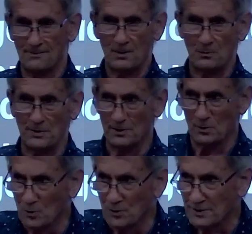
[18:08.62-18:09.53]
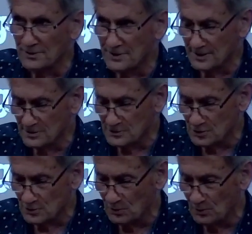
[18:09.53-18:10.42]
where the Lord intends to
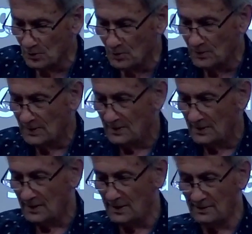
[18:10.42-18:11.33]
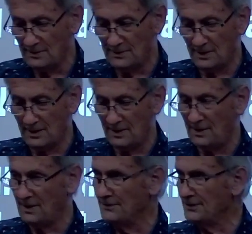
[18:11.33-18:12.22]
dwell, and
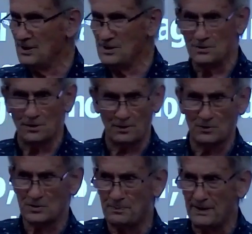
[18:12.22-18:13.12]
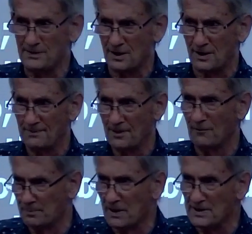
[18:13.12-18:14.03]
that he's not a respecter
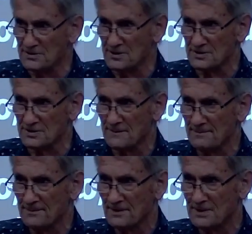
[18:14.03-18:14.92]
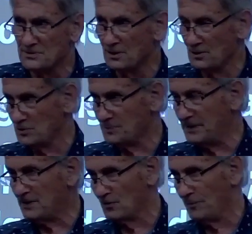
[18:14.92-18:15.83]
of places. He's not a
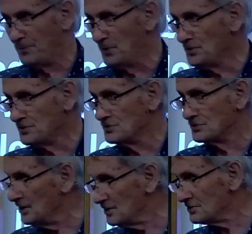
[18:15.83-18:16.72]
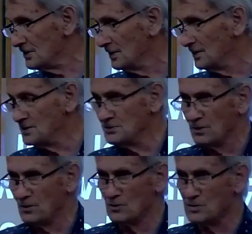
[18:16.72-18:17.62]
respecter of persons, yes. He's not
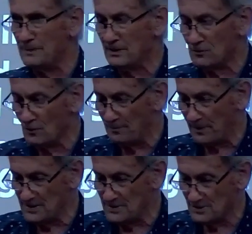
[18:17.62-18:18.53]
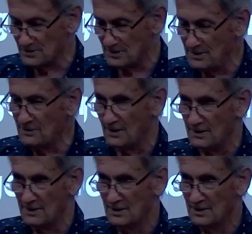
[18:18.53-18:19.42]
a respecter of places either.
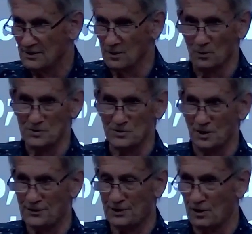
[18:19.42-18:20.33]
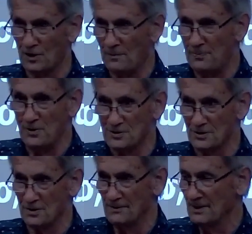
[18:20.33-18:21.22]
The Lord's not the kind of
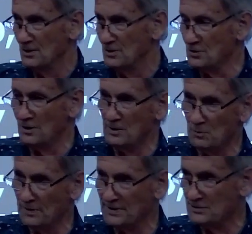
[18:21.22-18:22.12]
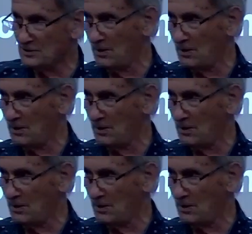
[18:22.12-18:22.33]
person who's only willing to go